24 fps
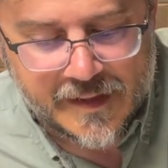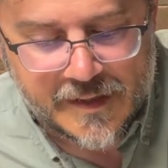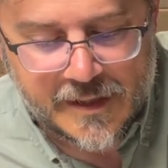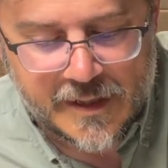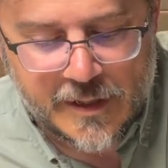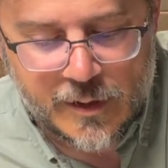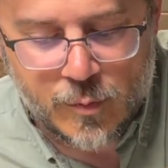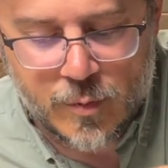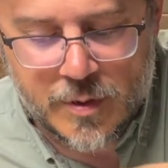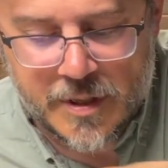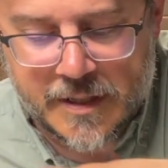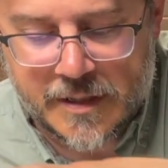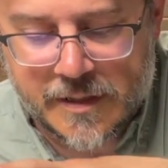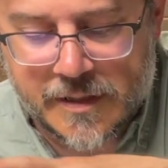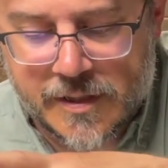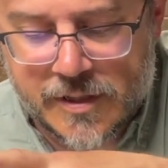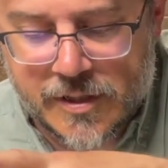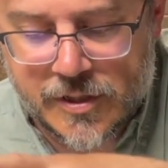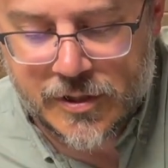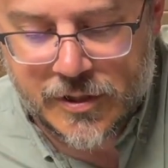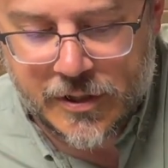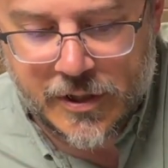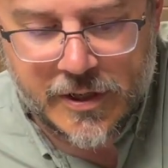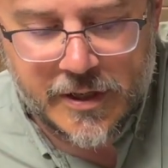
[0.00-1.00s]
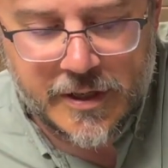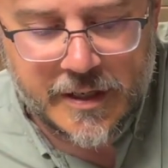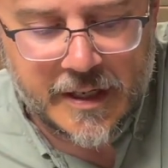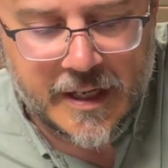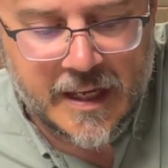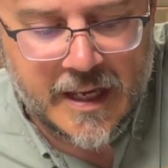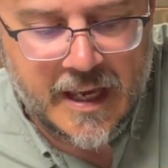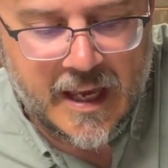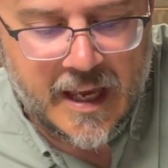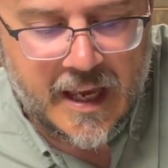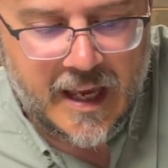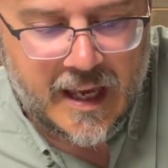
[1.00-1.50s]
So you want to start
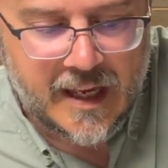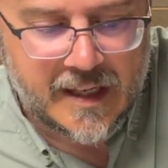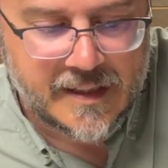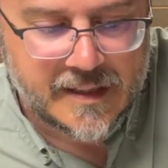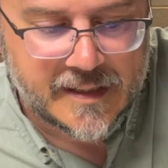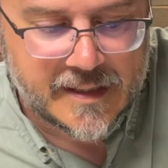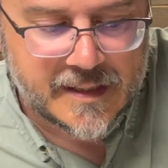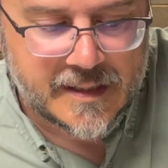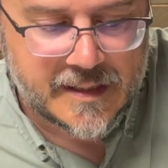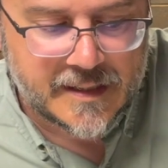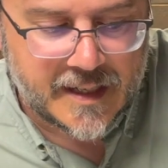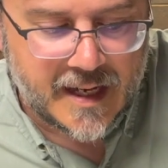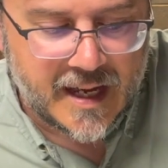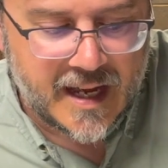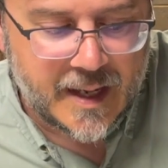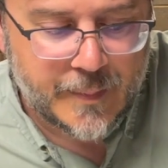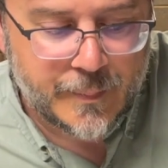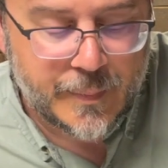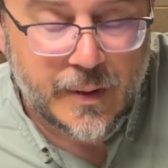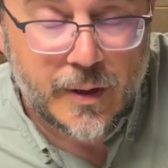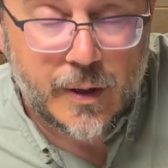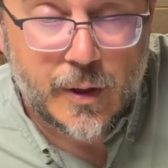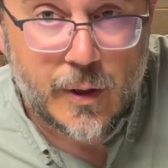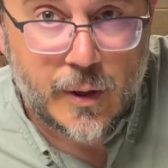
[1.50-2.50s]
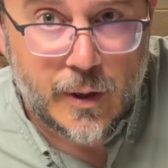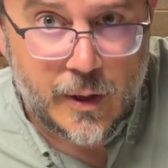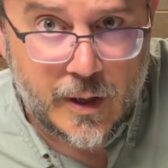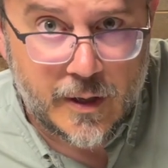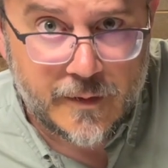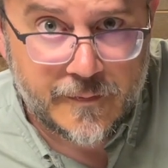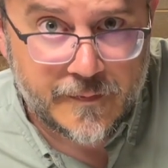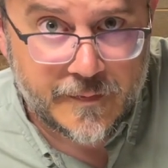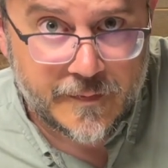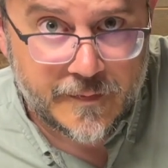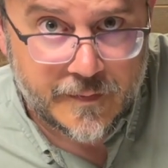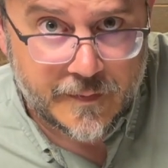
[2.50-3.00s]
and stop
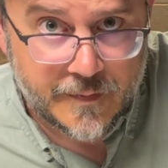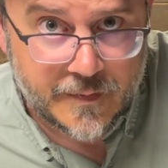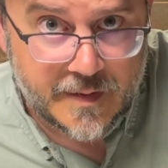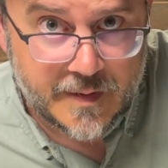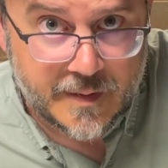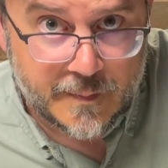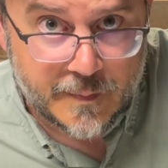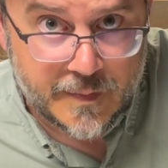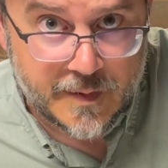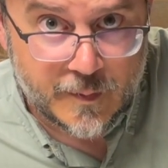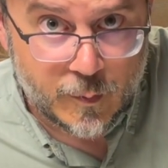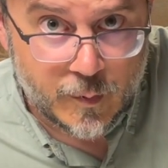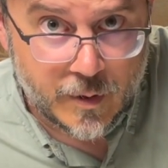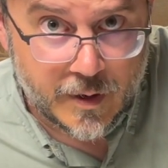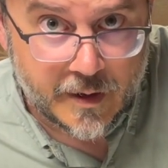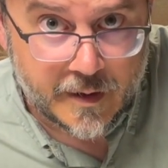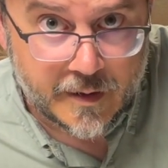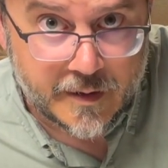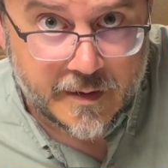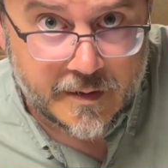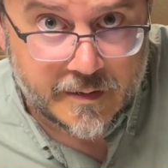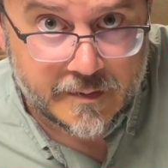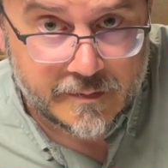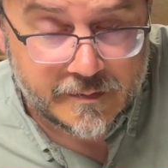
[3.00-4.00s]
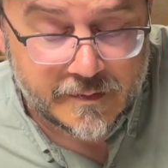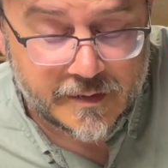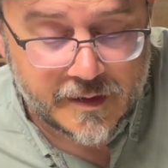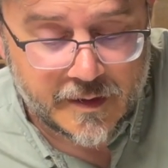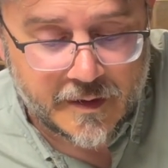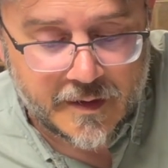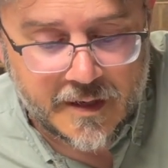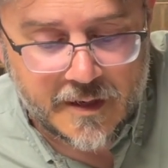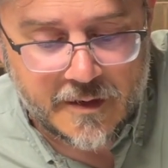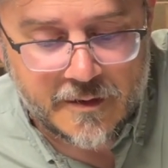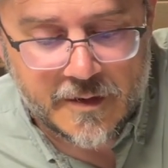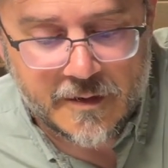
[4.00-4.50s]
off the work so
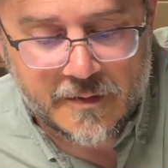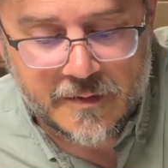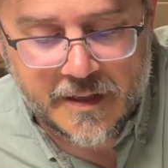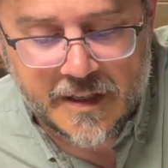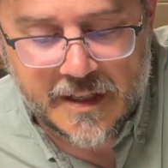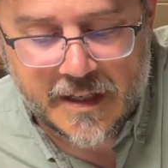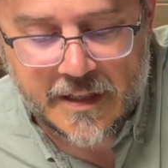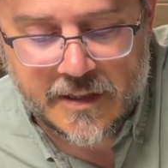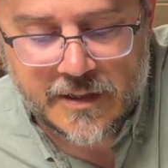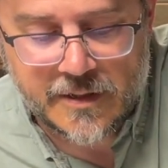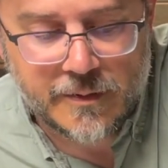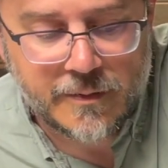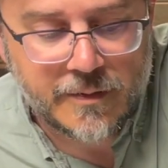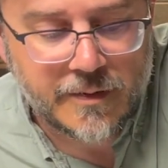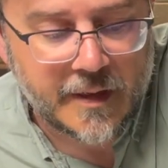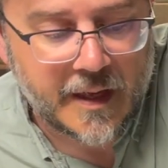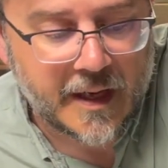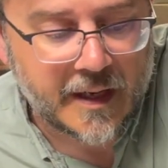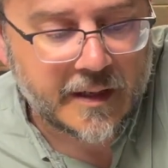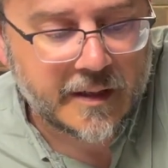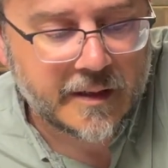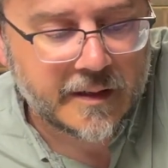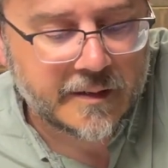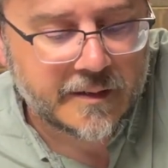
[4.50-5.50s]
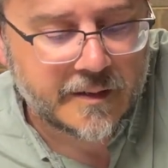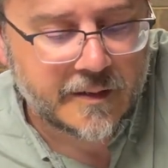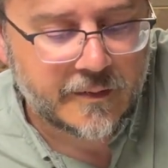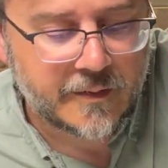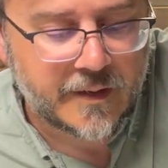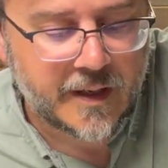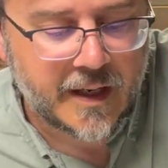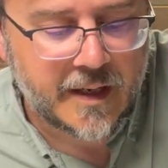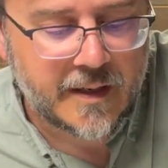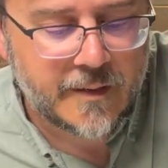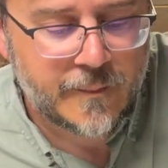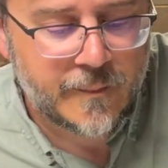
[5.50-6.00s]
that you don't get it too thick,
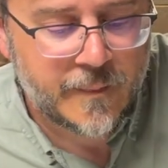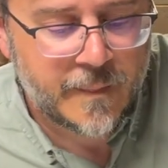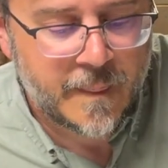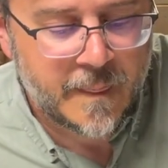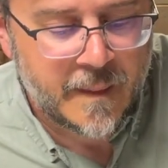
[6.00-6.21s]
okay?